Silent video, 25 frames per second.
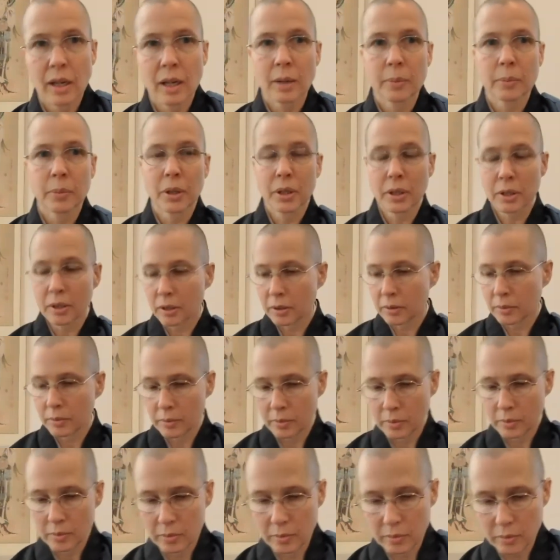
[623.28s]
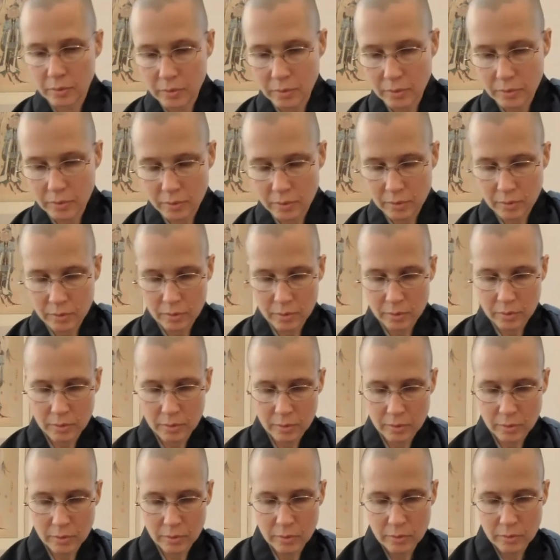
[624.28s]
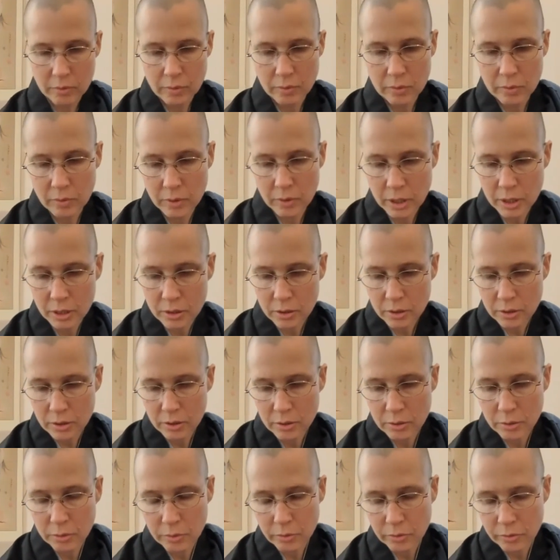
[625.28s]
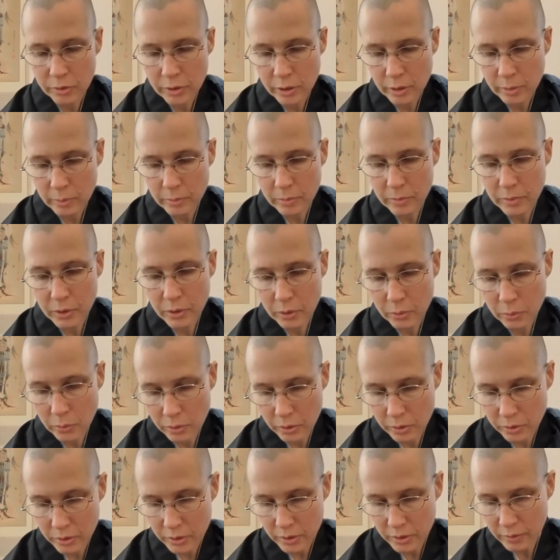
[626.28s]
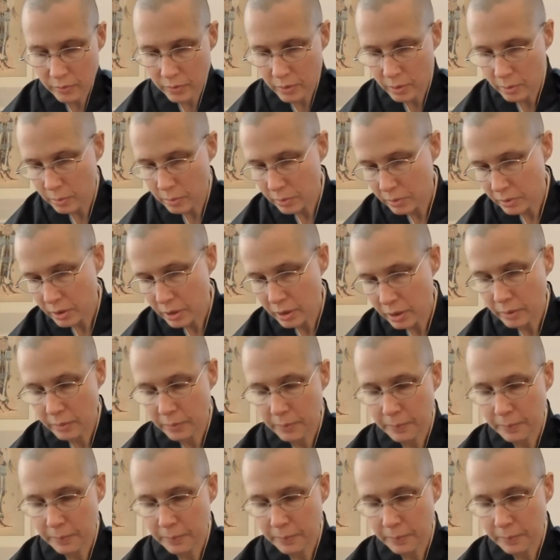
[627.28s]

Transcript: I'm going to read to you from the words of the Buddha.